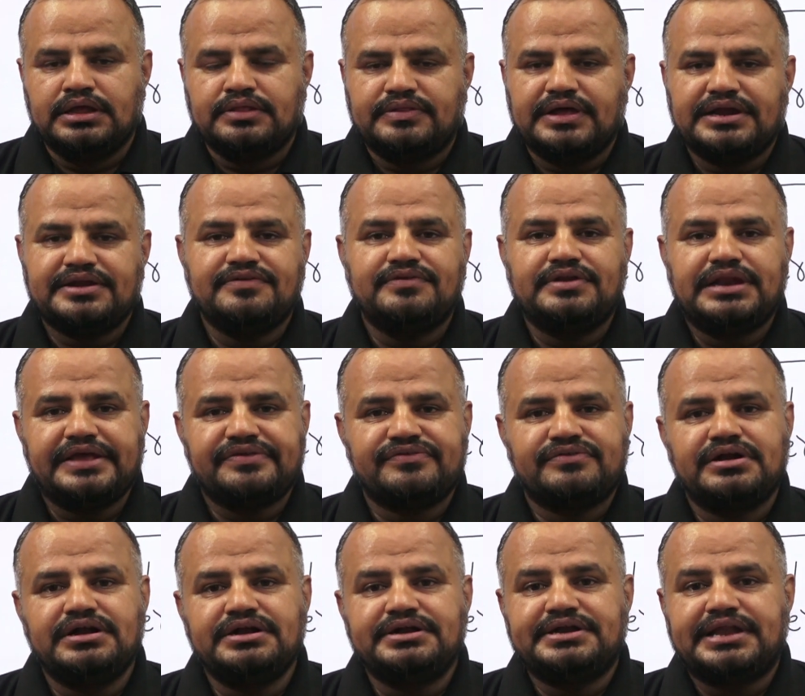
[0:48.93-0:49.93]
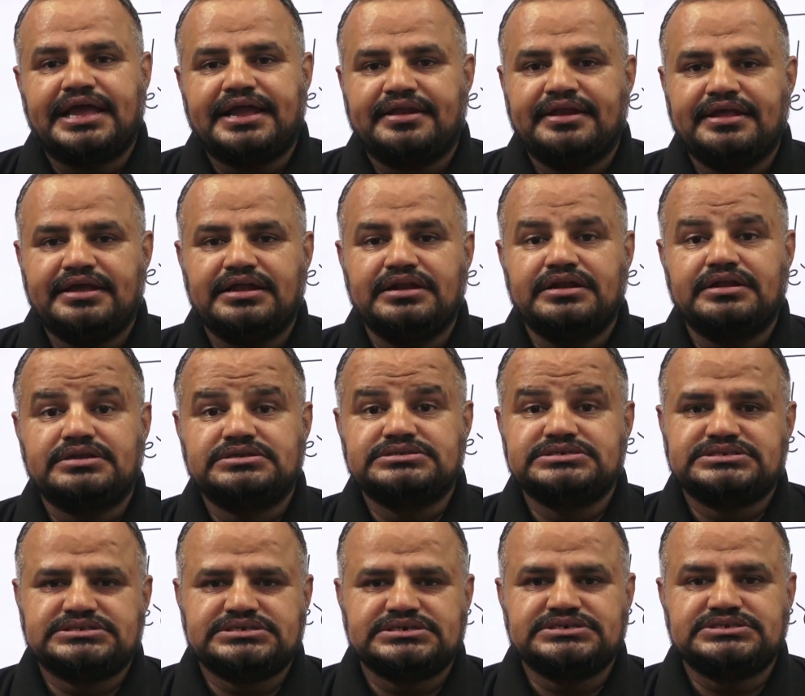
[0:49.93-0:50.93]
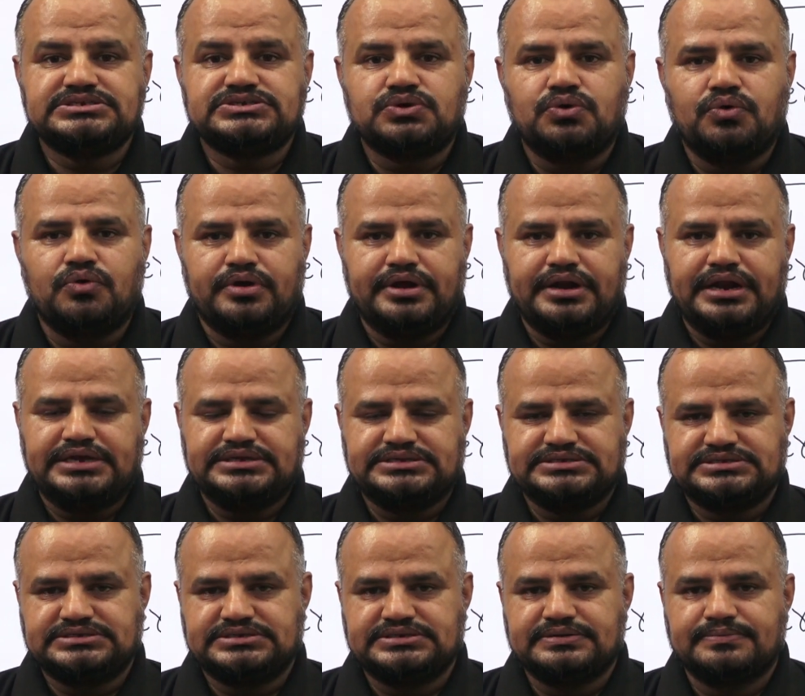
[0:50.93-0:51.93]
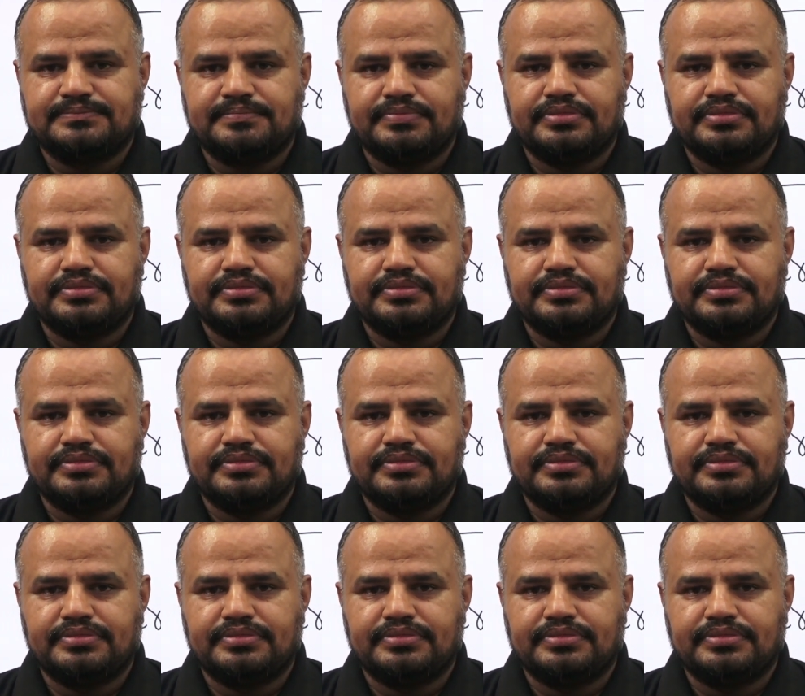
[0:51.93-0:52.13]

that is National Technical Research Organization.